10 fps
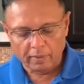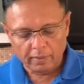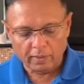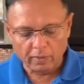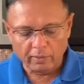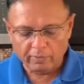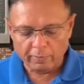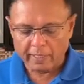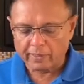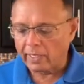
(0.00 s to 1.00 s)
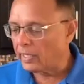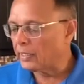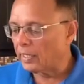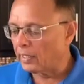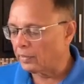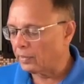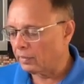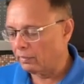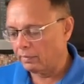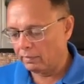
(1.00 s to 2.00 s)
just to give some extra red color to
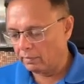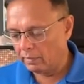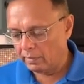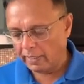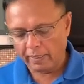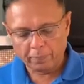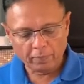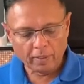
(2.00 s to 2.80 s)
the thing.